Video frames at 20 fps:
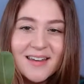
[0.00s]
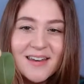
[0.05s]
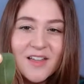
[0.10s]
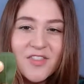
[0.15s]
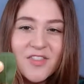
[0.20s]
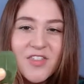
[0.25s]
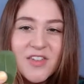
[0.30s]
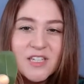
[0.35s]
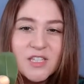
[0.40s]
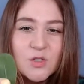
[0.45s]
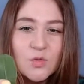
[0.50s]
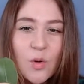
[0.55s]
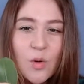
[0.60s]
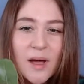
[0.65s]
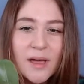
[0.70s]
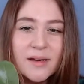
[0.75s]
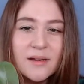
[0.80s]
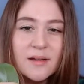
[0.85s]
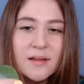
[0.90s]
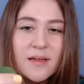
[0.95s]
Now, this
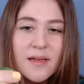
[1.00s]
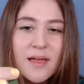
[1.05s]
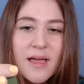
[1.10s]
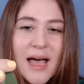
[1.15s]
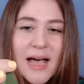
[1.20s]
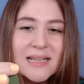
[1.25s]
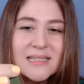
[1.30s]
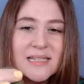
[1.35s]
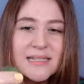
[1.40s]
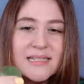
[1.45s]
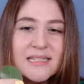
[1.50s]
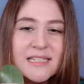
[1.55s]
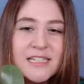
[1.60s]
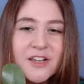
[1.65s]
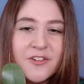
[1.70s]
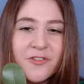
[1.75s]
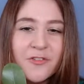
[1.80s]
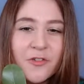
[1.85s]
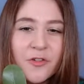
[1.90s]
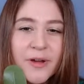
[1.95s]
one has a
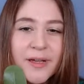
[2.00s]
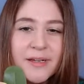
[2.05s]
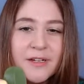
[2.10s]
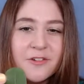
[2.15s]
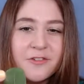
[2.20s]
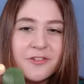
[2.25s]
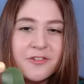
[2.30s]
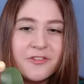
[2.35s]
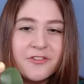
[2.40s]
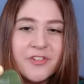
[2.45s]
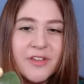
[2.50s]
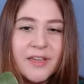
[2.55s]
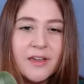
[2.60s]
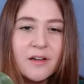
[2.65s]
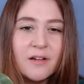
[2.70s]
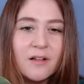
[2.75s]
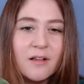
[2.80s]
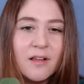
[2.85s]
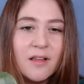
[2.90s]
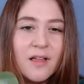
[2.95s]
different
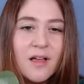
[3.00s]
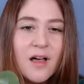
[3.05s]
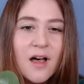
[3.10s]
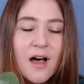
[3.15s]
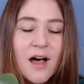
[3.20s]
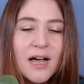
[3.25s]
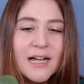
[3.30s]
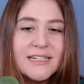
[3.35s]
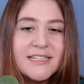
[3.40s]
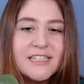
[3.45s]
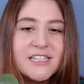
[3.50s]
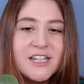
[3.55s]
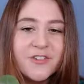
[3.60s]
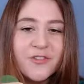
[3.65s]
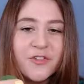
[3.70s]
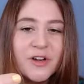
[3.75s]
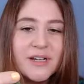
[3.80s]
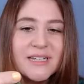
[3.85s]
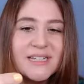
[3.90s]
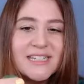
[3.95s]
feel, a
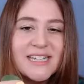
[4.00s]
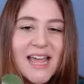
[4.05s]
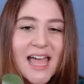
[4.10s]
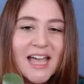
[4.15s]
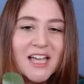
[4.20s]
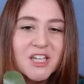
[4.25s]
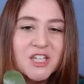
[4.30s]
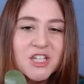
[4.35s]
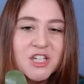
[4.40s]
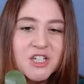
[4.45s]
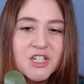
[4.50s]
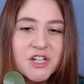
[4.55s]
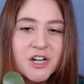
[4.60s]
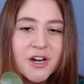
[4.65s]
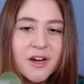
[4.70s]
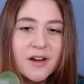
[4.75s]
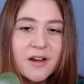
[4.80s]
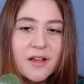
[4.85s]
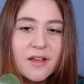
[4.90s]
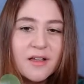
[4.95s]
different
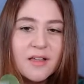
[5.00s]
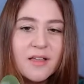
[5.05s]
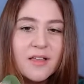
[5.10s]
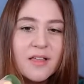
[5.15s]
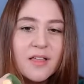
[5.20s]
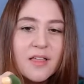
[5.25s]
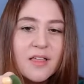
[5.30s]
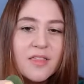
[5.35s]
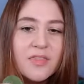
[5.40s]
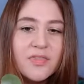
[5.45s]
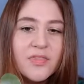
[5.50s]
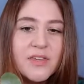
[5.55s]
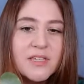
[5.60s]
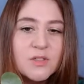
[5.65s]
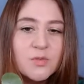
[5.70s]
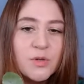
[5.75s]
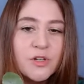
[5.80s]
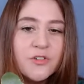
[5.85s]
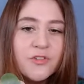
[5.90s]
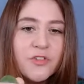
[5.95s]
texture.
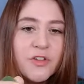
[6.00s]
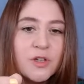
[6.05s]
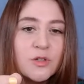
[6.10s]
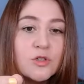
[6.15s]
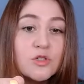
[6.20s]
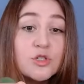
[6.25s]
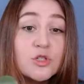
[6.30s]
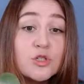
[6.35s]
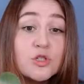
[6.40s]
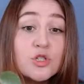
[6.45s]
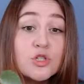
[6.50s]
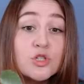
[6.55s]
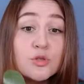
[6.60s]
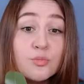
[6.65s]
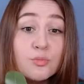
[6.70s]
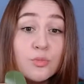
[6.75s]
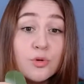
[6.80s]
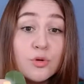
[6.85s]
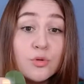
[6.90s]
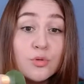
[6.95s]
This one feels
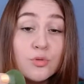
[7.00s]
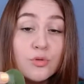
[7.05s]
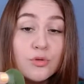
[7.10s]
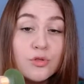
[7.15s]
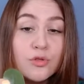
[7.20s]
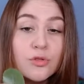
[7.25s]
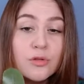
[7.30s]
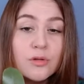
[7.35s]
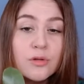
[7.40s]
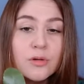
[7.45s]
smooth.